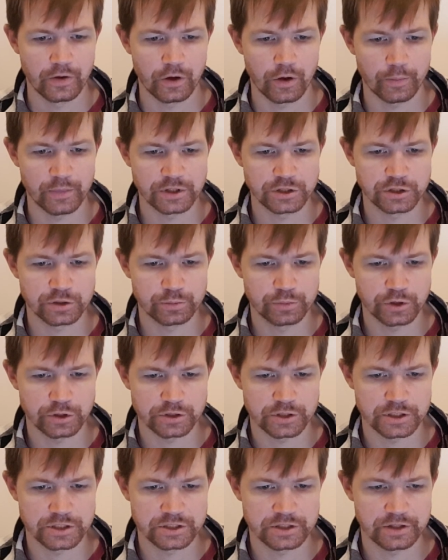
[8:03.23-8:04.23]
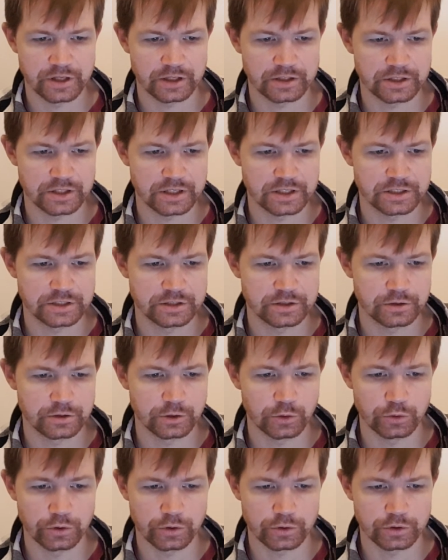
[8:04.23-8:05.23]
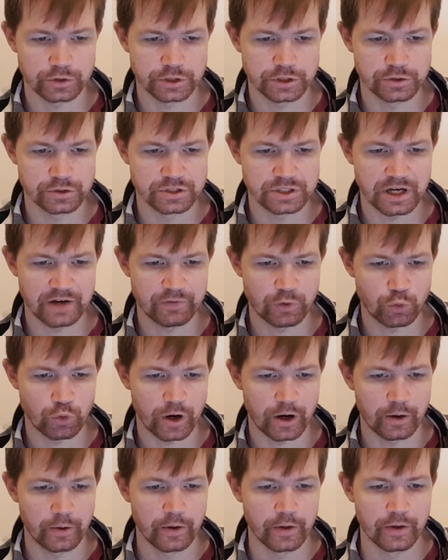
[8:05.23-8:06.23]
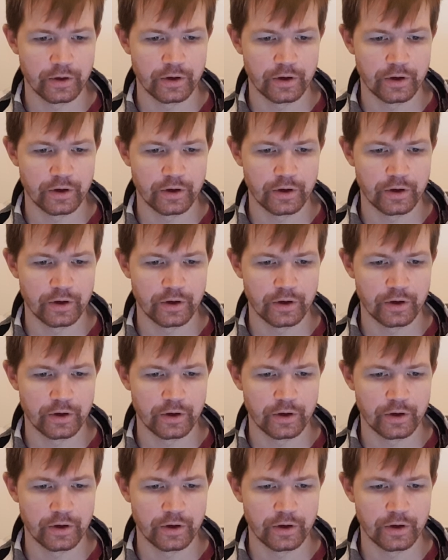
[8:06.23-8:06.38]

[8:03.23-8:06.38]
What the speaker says: a mashing process that is no longer used everywhere,